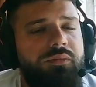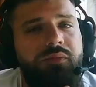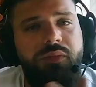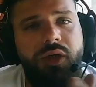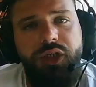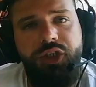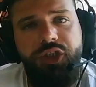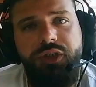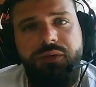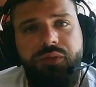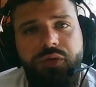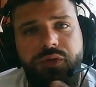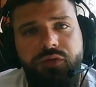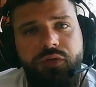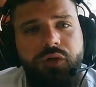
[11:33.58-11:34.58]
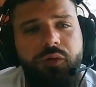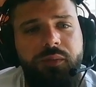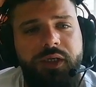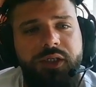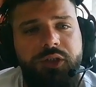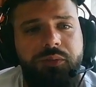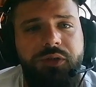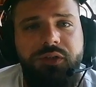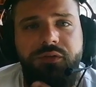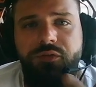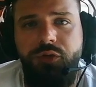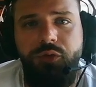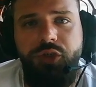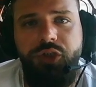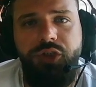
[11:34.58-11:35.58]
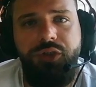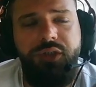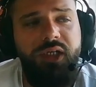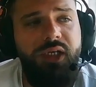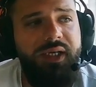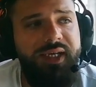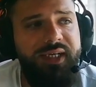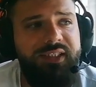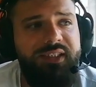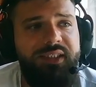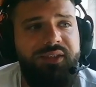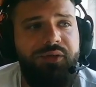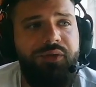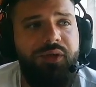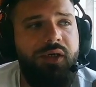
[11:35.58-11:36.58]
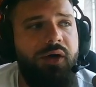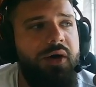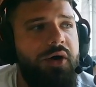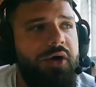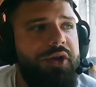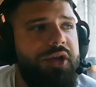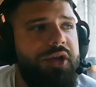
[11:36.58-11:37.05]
margin, portfolio management, future, etc. On